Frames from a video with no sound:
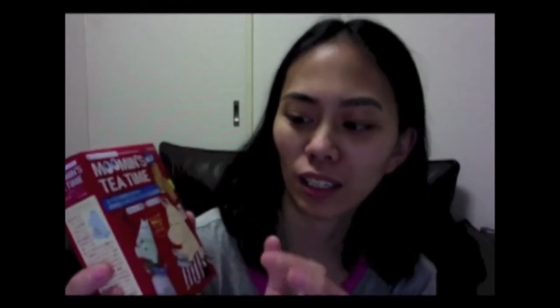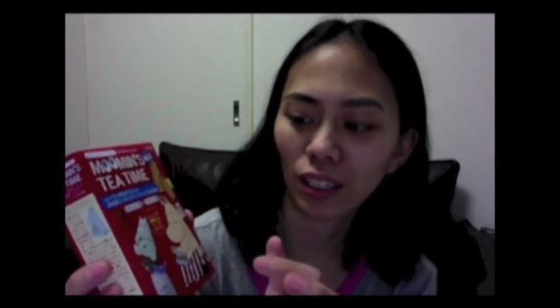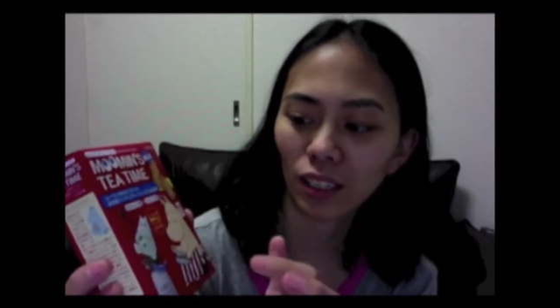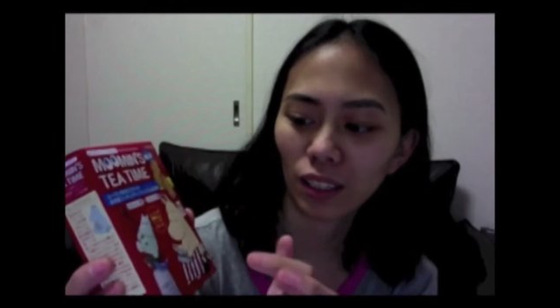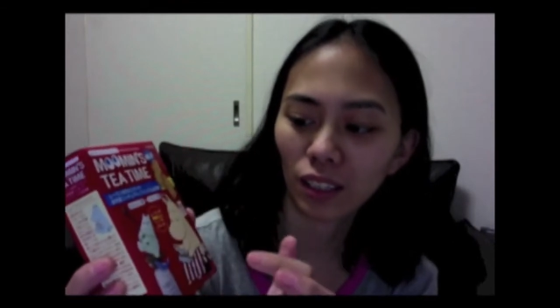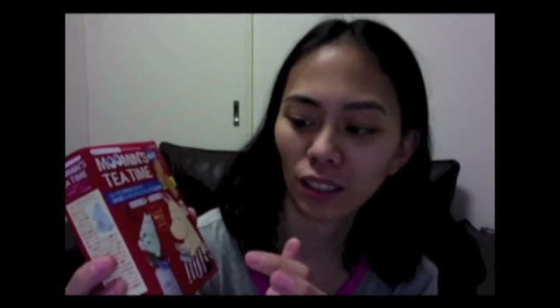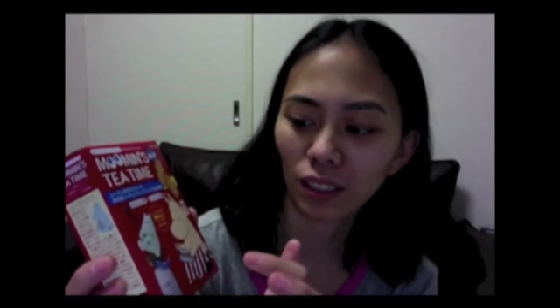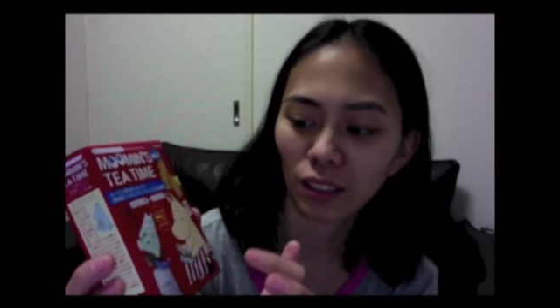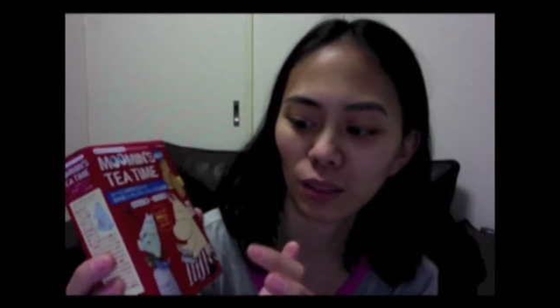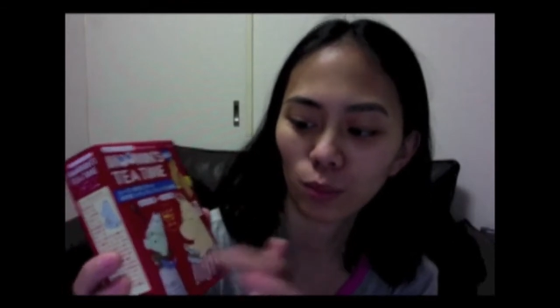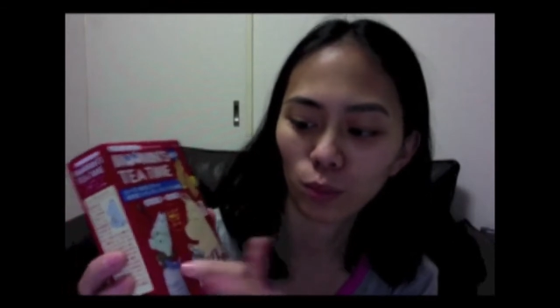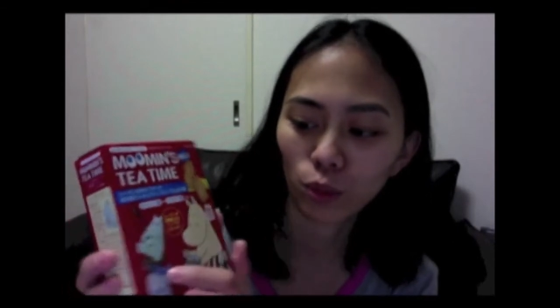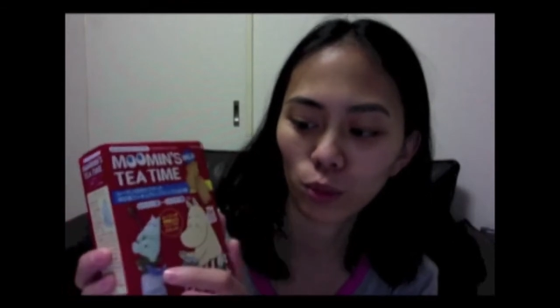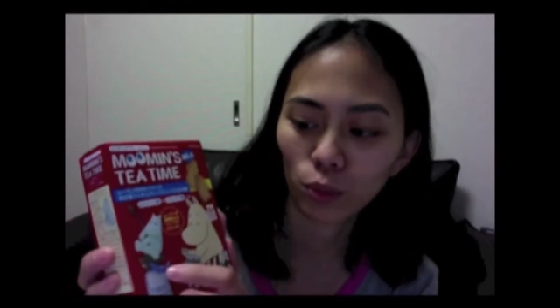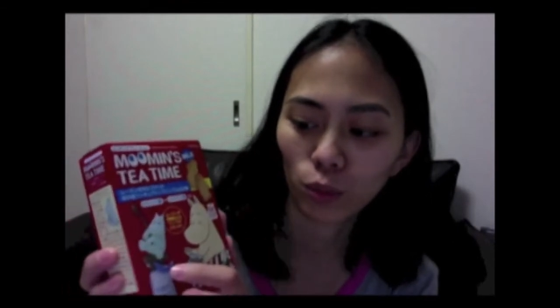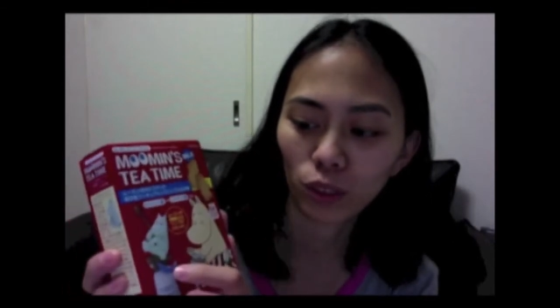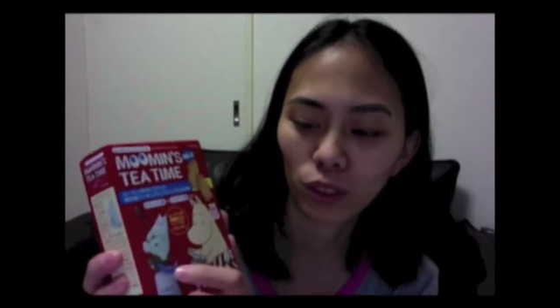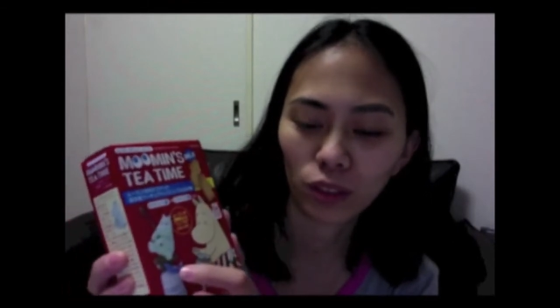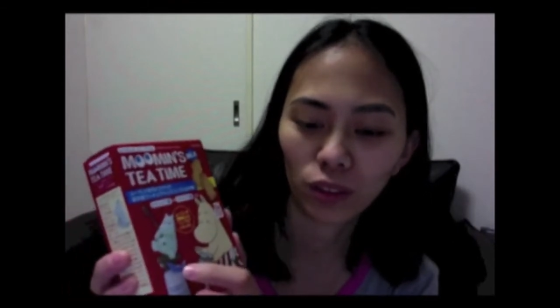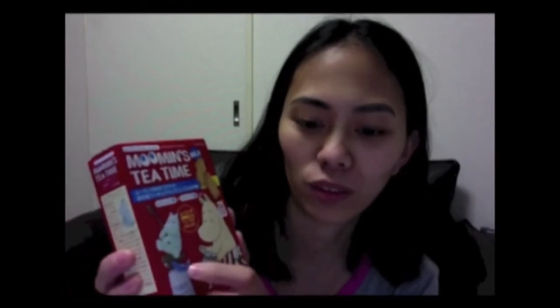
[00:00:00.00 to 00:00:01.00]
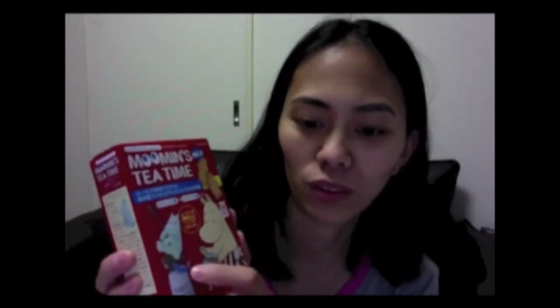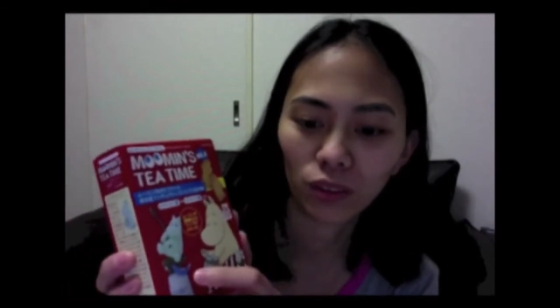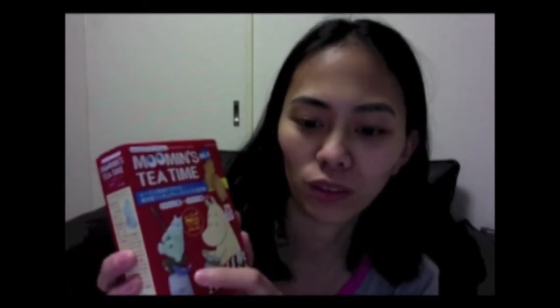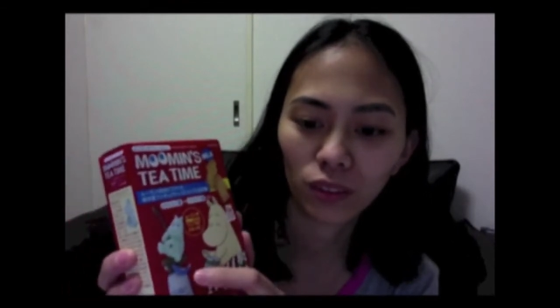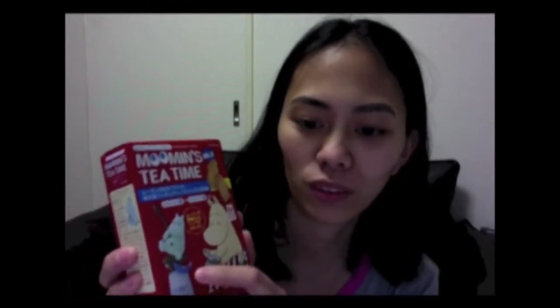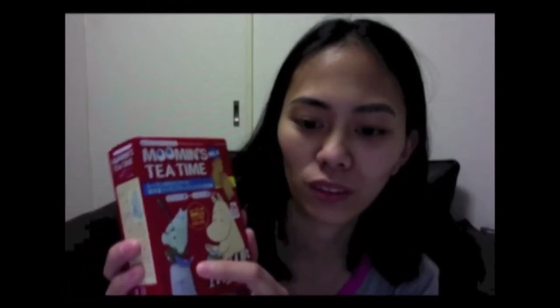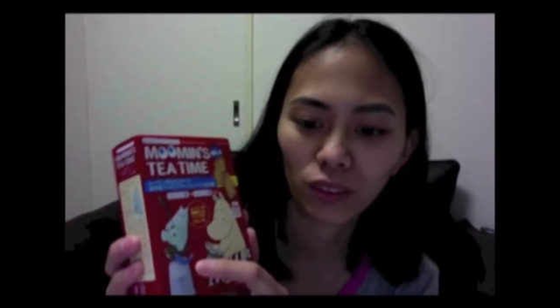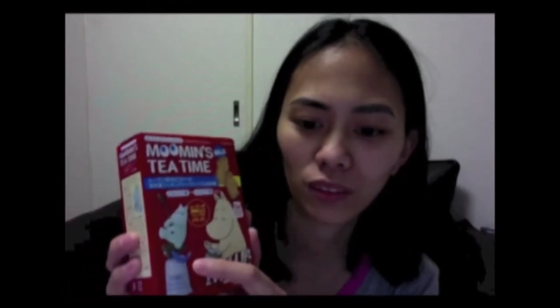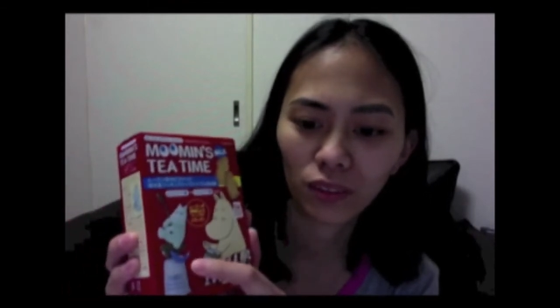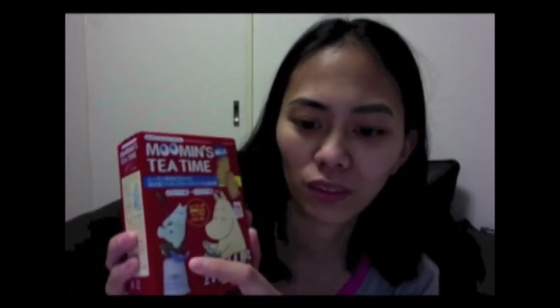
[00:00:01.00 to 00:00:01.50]
and it comes with
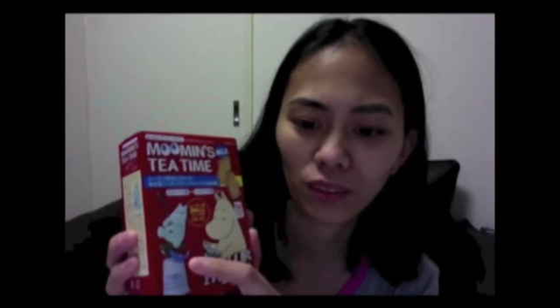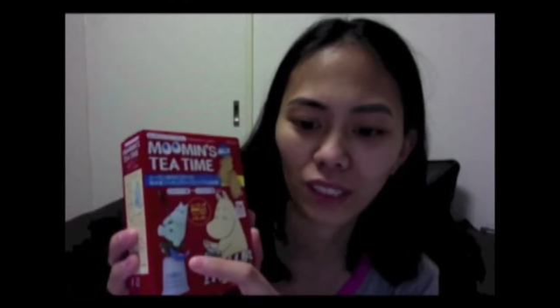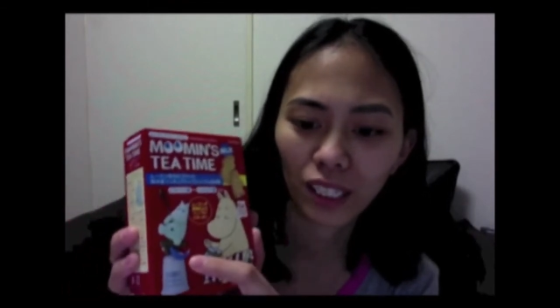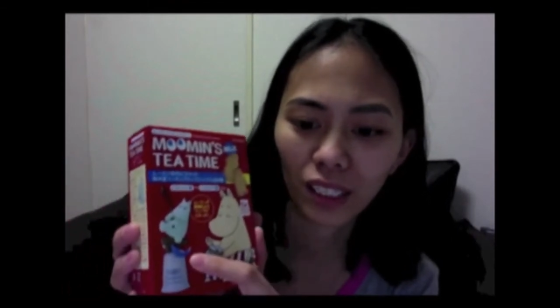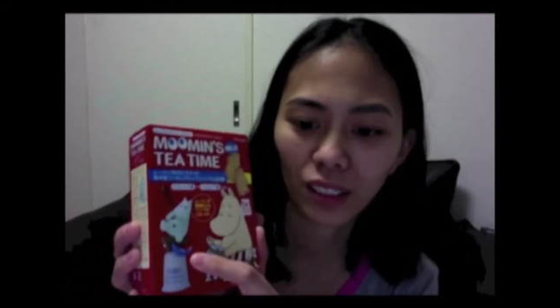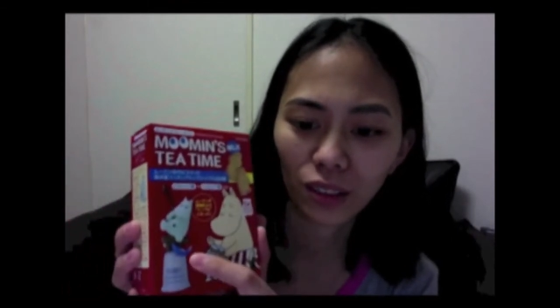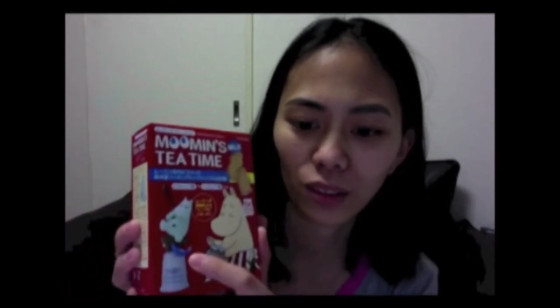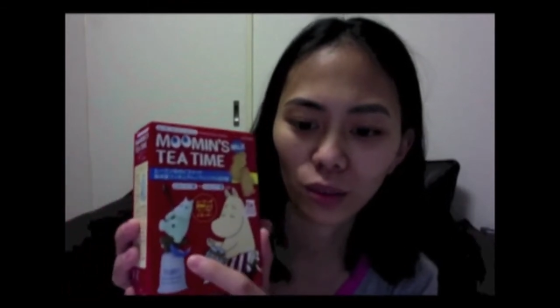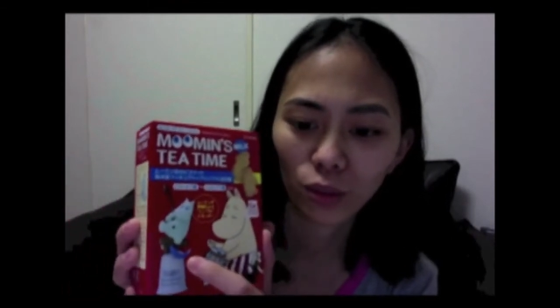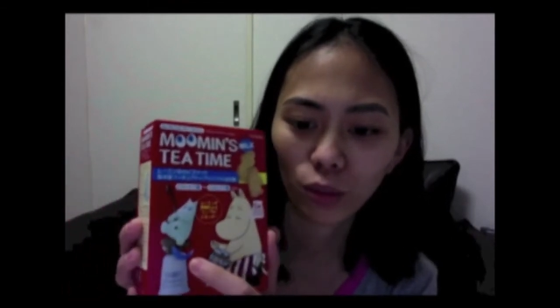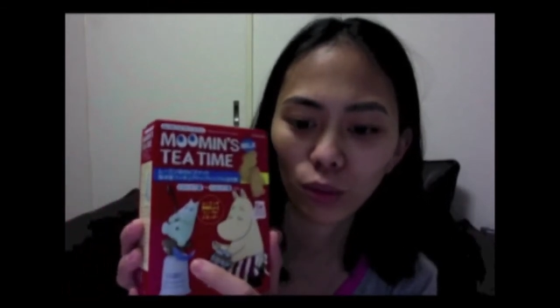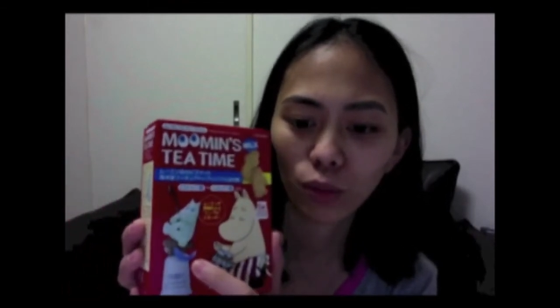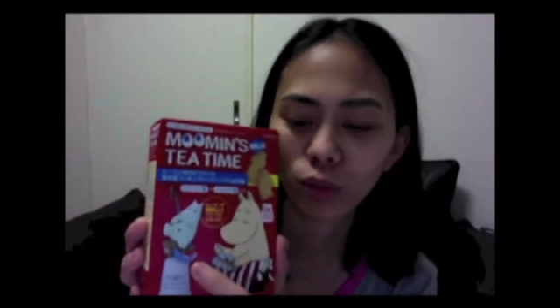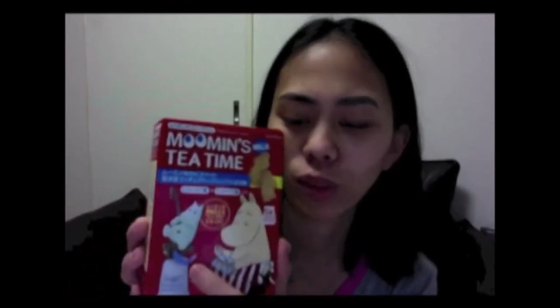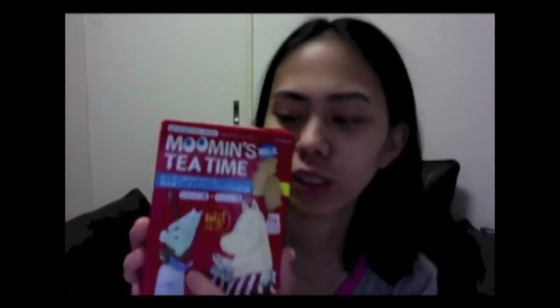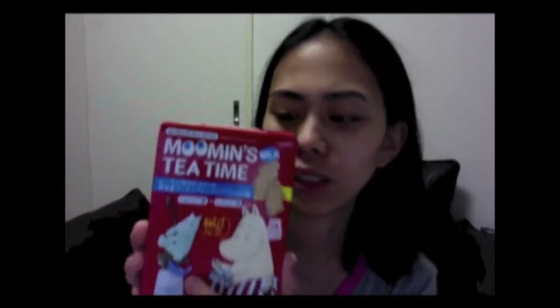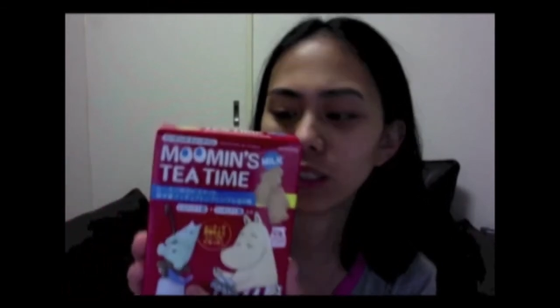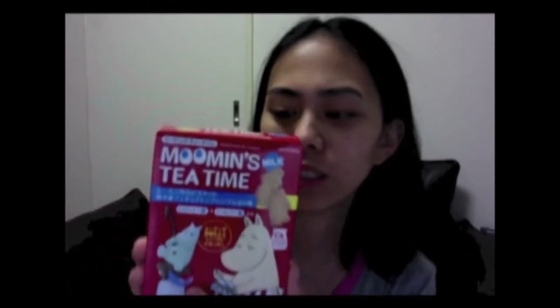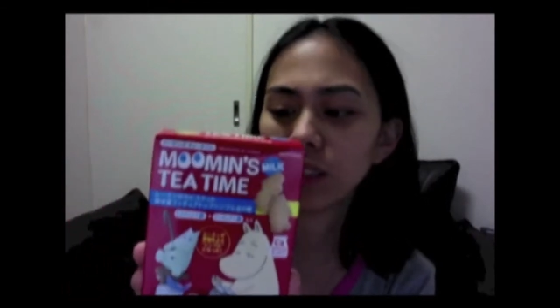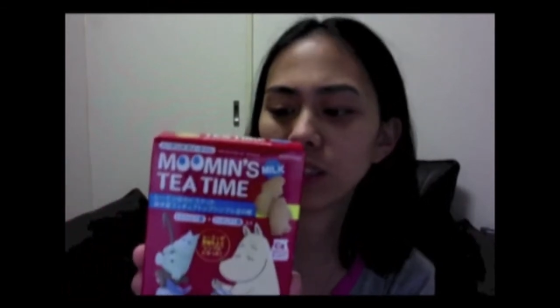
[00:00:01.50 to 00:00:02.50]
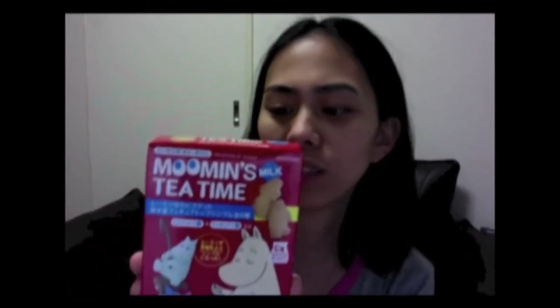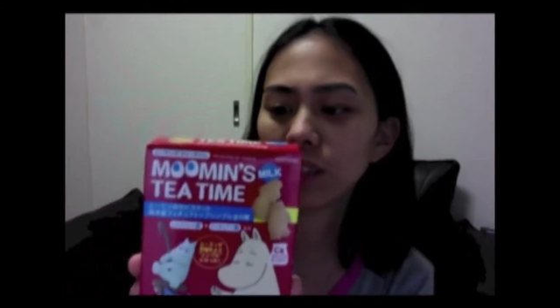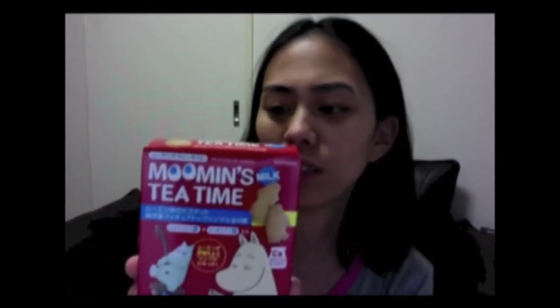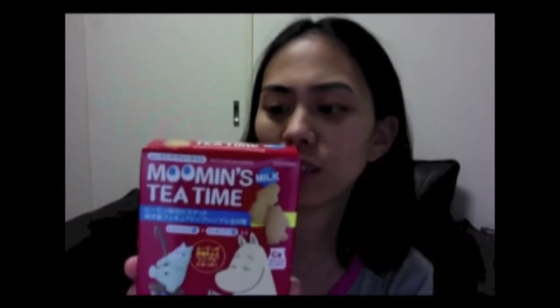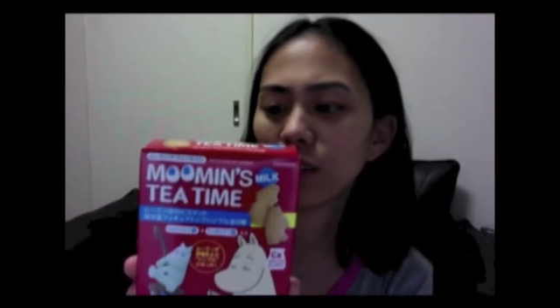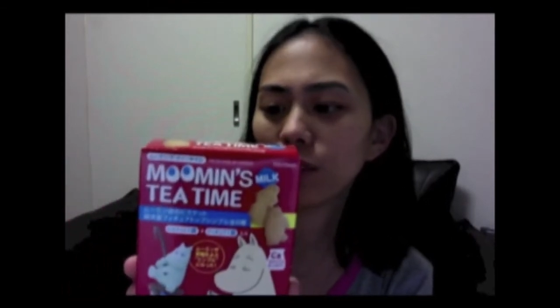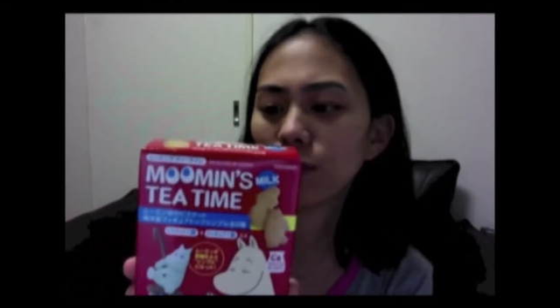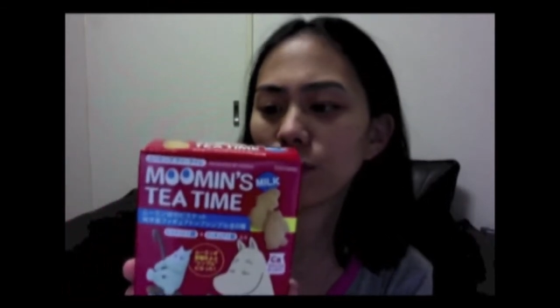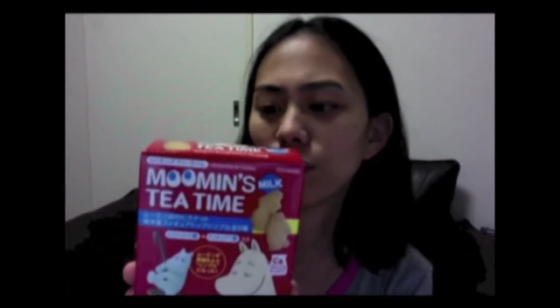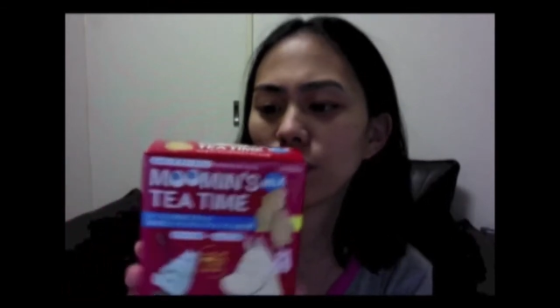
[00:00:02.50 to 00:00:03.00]
that toy.